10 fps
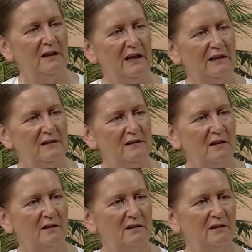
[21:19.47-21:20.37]

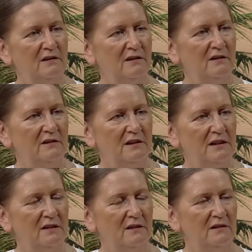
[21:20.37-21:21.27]
Alexander,
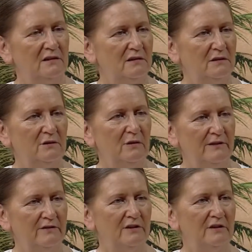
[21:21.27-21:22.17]
Hitler,
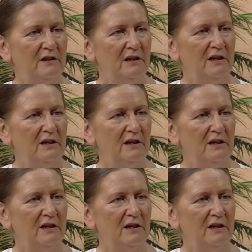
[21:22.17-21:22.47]
whoever,